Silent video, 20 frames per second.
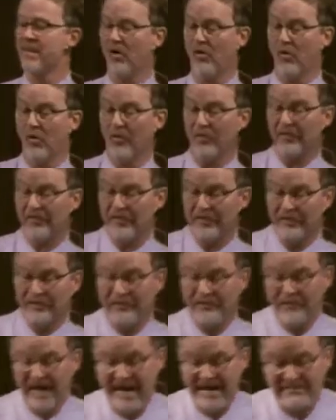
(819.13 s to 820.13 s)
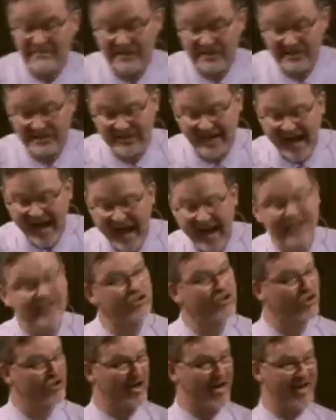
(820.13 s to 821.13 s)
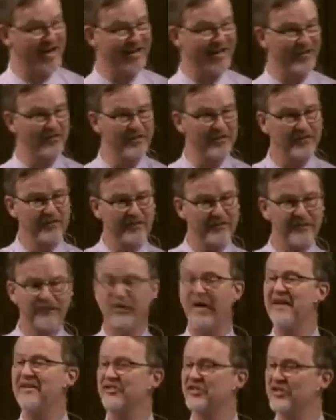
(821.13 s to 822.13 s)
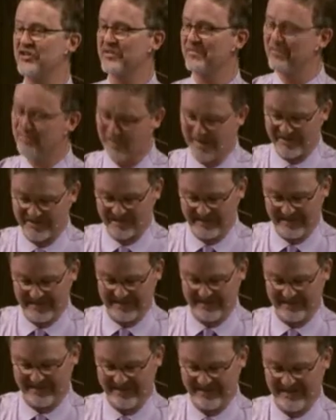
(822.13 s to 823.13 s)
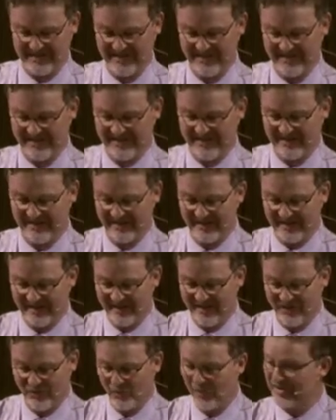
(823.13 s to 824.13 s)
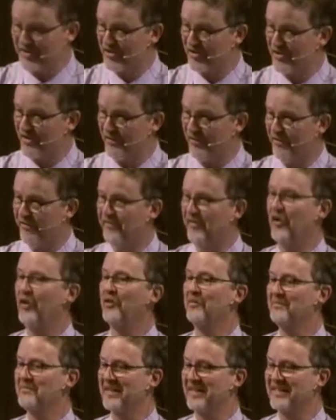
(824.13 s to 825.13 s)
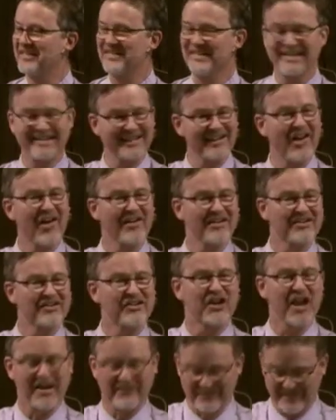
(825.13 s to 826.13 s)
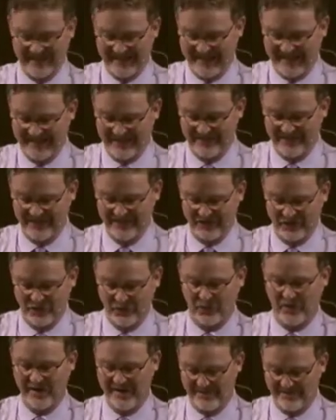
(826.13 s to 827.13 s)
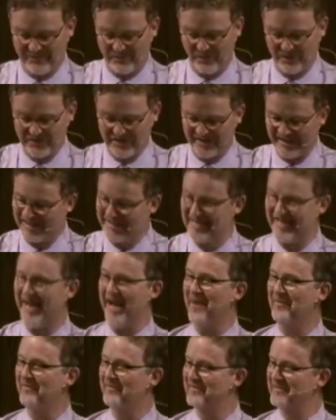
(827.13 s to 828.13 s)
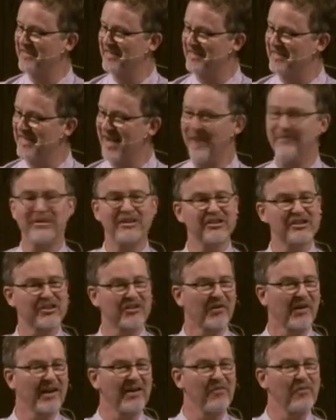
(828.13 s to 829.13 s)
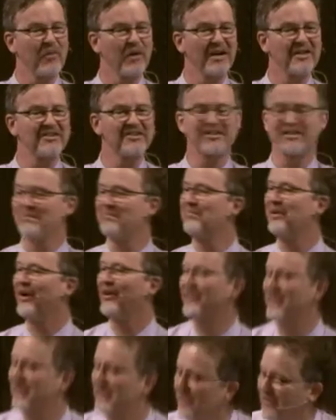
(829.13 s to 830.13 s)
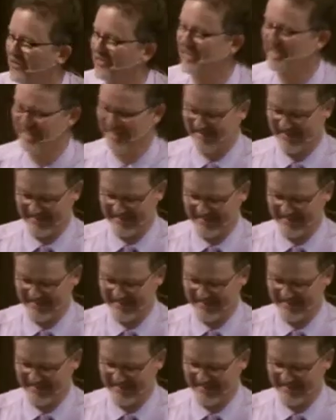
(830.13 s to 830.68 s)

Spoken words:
Or the famous handshake with the French president, in which the firmness and longevity of the grip was an attempt to demonstrate one's superiority.